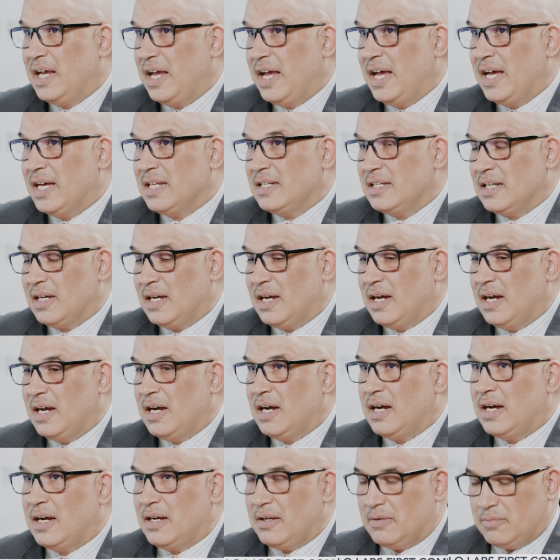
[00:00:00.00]
and
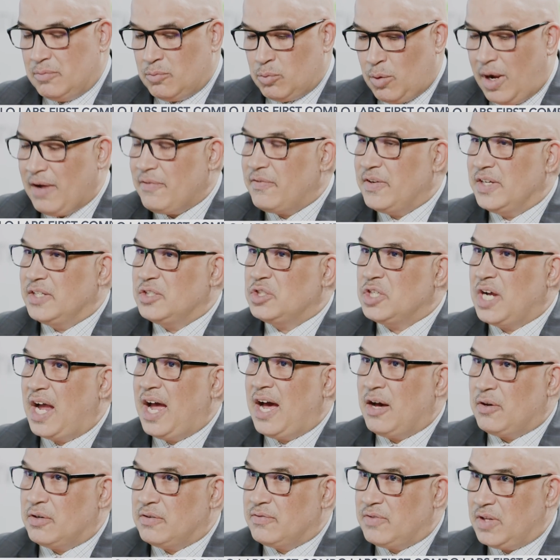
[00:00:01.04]
uh, roughage
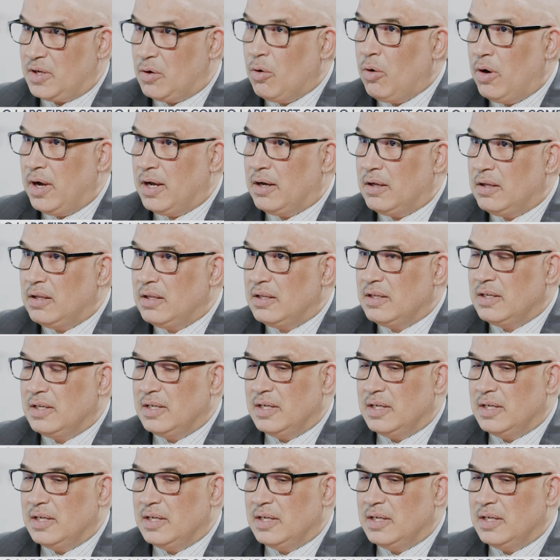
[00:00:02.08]
out of the oil.